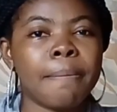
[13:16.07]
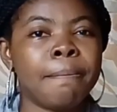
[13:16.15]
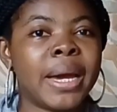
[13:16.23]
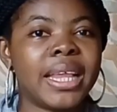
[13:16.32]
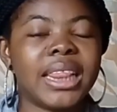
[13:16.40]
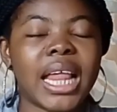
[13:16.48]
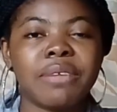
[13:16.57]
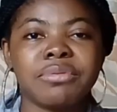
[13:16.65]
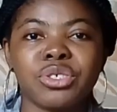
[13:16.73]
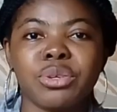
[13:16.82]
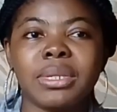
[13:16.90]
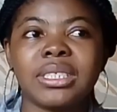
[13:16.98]
my live
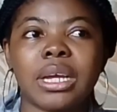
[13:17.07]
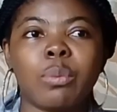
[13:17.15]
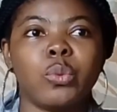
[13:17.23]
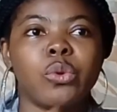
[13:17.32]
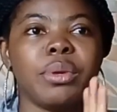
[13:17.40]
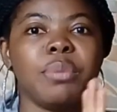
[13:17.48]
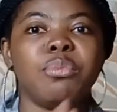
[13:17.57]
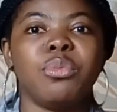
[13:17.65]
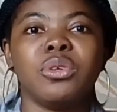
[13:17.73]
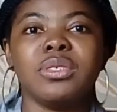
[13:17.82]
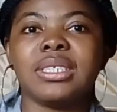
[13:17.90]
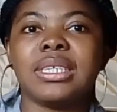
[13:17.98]
streaming time will be
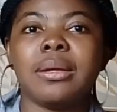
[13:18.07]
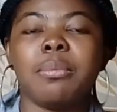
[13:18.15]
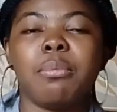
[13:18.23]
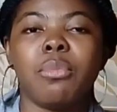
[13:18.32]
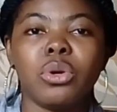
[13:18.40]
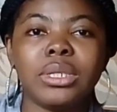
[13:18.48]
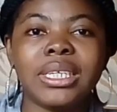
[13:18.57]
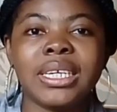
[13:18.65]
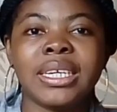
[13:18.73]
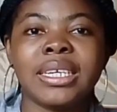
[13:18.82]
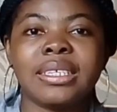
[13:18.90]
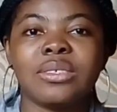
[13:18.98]

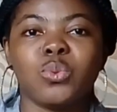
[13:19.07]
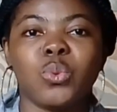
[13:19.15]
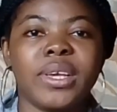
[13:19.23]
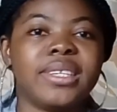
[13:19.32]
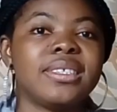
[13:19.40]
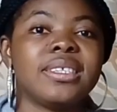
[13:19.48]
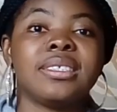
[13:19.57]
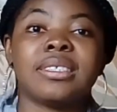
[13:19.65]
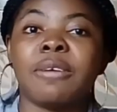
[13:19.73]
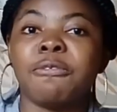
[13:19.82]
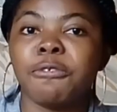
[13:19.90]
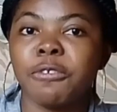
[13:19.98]
Mondays, Wednesdays,
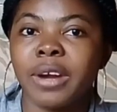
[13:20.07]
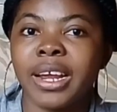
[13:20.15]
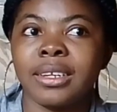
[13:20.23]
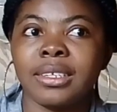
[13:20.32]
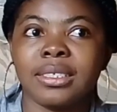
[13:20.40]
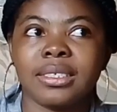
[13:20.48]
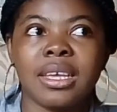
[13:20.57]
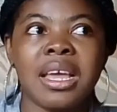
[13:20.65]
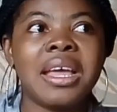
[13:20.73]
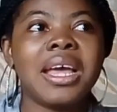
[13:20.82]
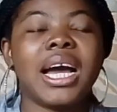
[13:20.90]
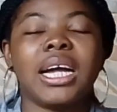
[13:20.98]
and Fridays,
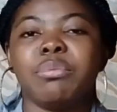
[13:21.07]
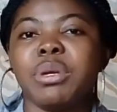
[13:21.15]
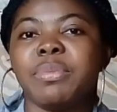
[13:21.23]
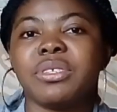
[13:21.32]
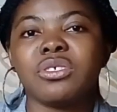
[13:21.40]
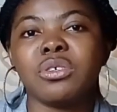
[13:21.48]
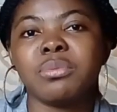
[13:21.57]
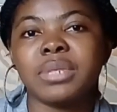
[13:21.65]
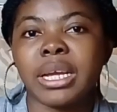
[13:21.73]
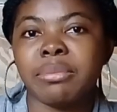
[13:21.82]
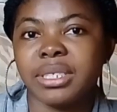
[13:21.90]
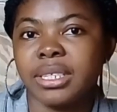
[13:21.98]
and maybe
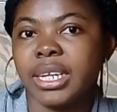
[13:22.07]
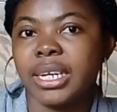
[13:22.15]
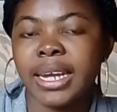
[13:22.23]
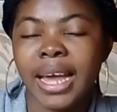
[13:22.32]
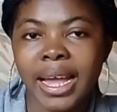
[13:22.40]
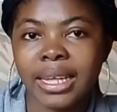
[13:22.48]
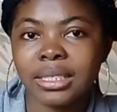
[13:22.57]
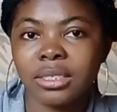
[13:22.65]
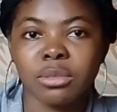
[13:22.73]
sometimes in the night.